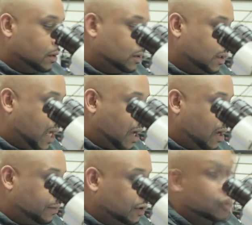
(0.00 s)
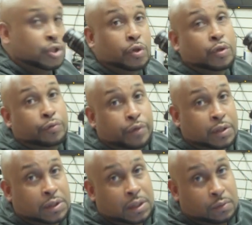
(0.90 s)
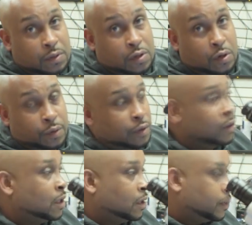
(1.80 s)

Now, I'm going to show you the real deal, what's going on here.